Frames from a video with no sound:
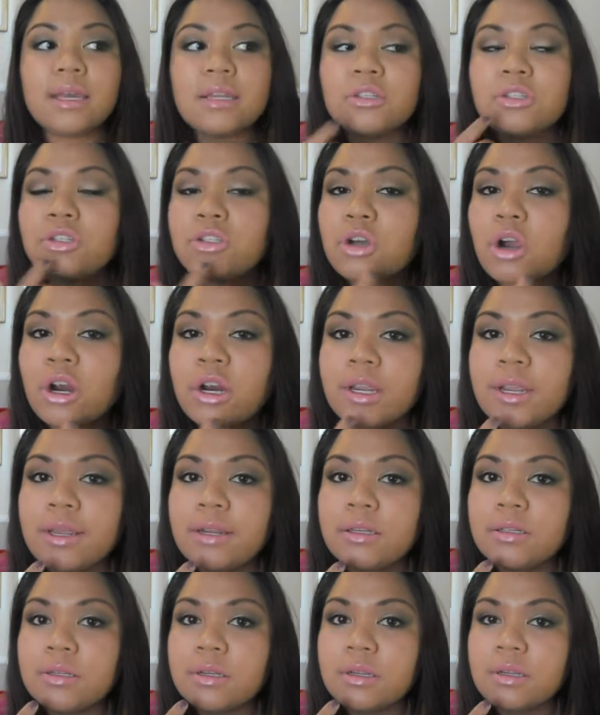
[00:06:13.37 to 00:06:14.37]
it
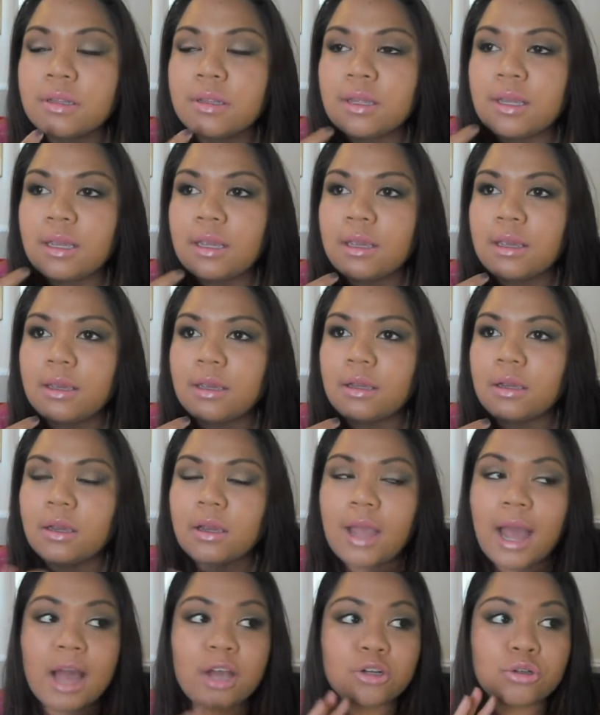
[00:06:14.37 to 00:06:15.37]
darkened the
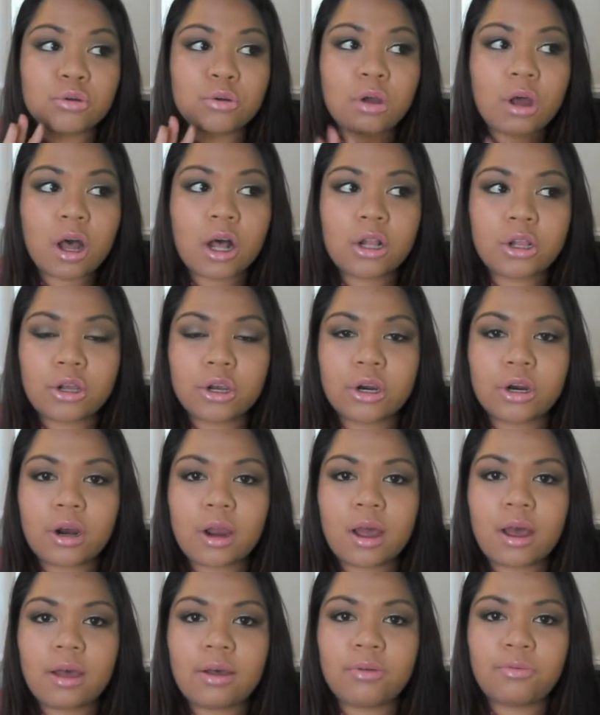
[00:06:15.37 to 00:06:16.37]
actual
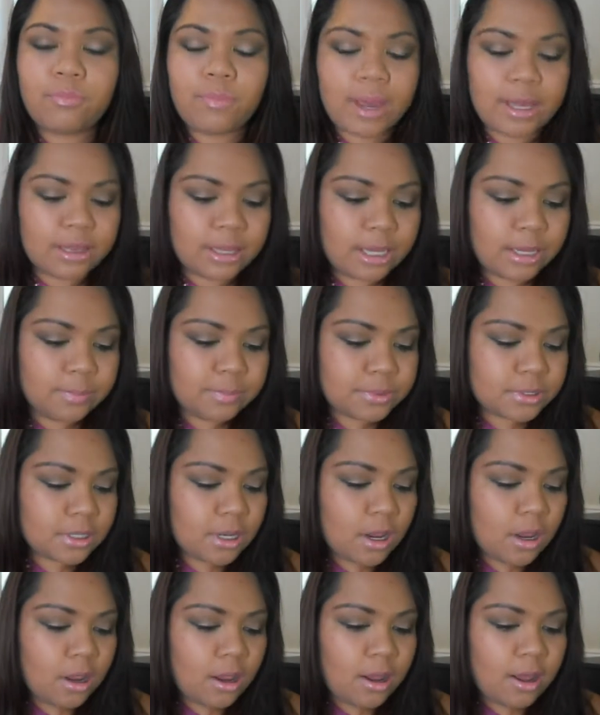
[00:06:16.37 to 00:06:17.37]
color of my lips,
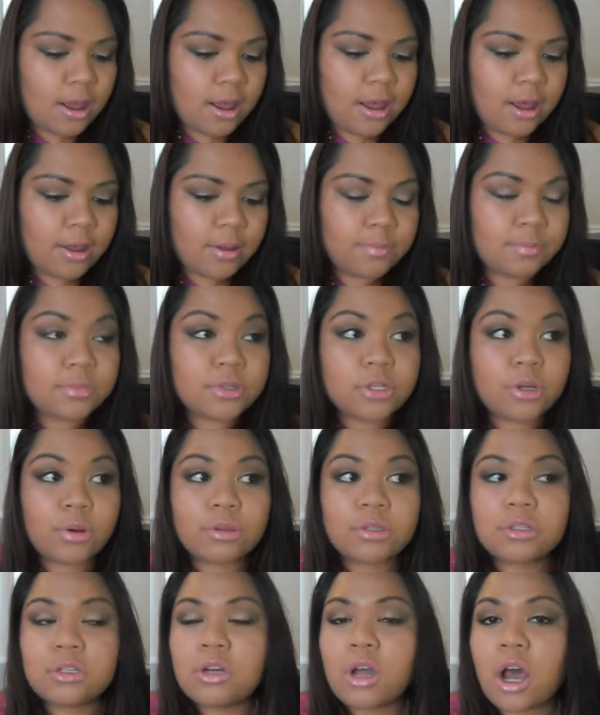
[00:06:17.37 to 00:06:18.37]
so
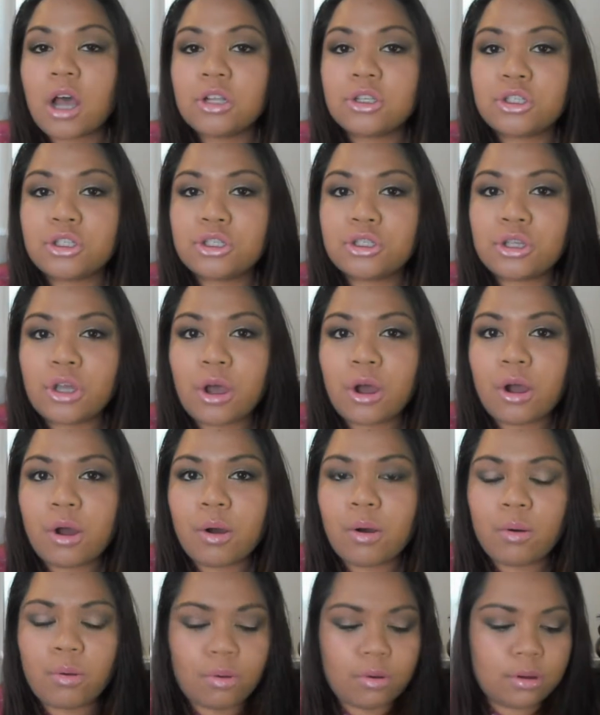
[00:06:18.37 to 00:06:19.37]
it's not
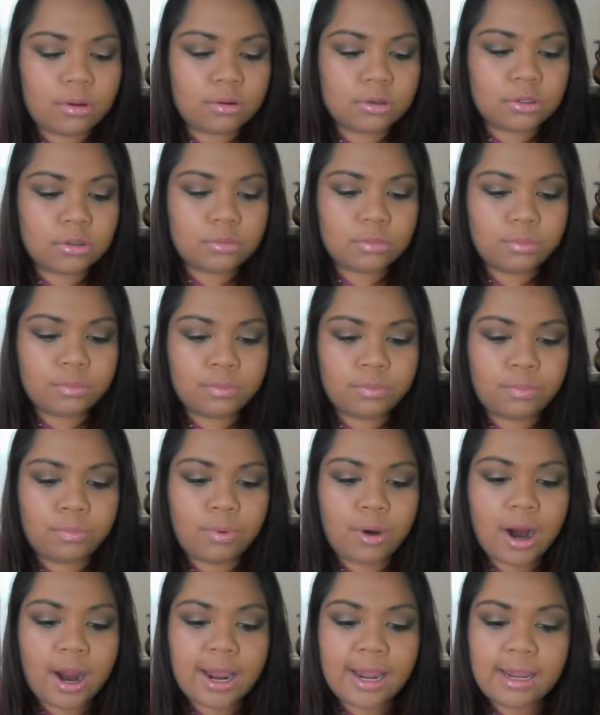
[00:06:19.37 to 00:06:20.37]
so
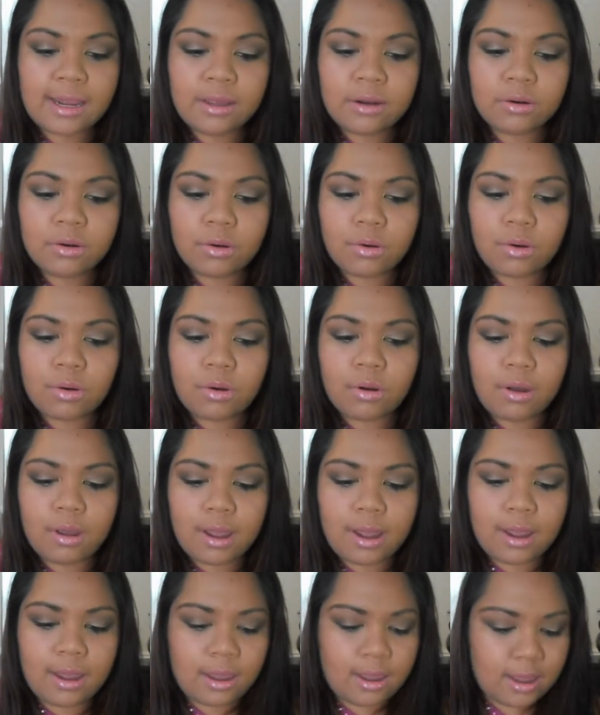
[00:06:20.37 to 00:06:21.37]
bright,
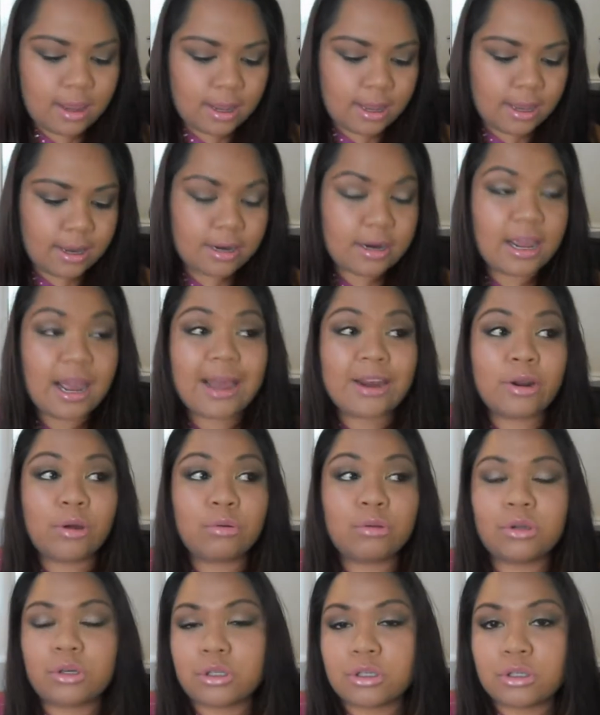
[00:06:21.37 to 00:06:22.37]
and I
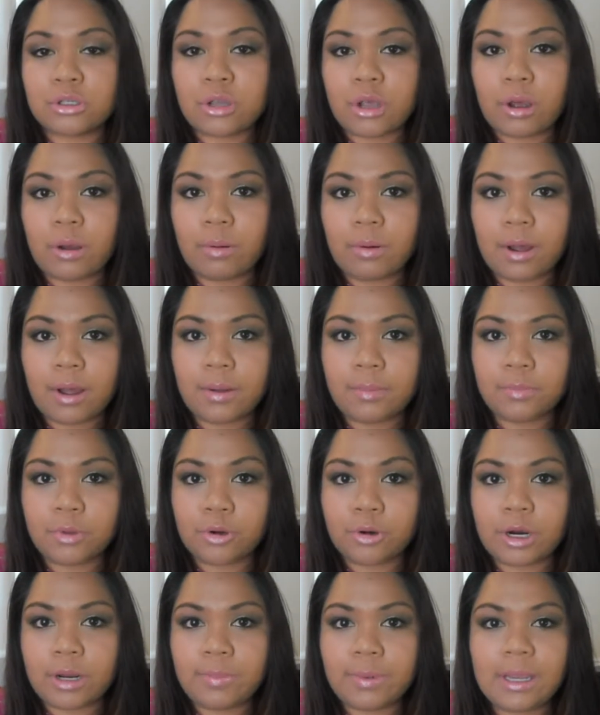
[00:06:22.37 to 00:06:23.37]
don't look so
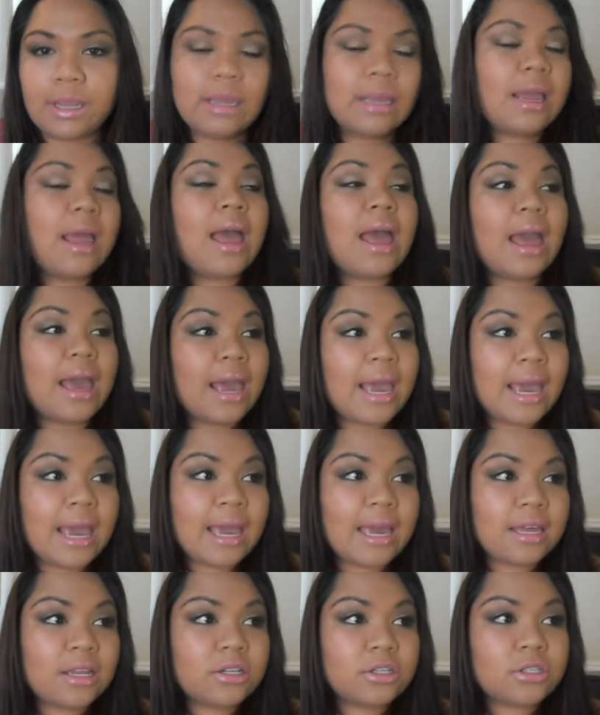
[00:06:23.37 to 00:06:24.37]
creepy.
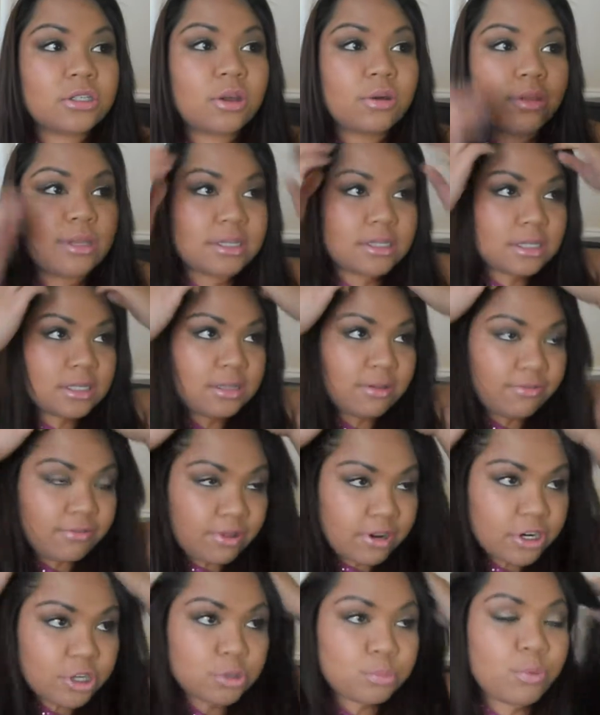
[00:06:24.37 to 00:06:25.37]
And so this is the
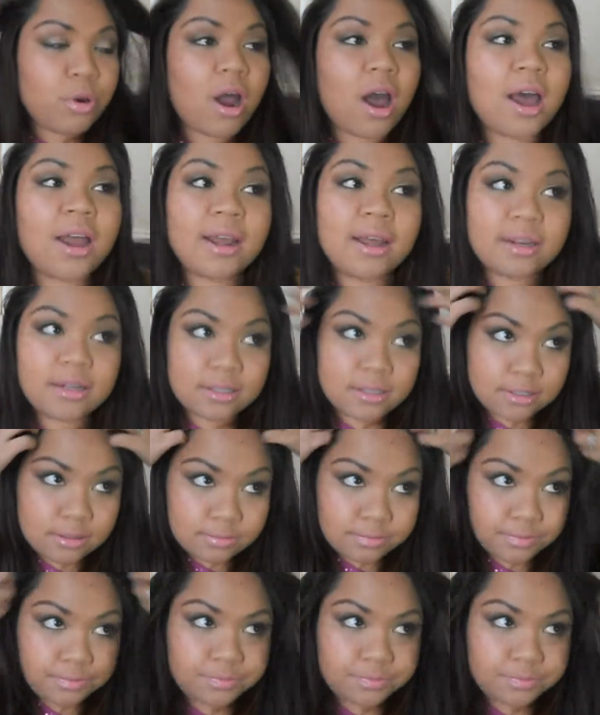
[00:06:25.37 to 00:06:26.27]
finished product.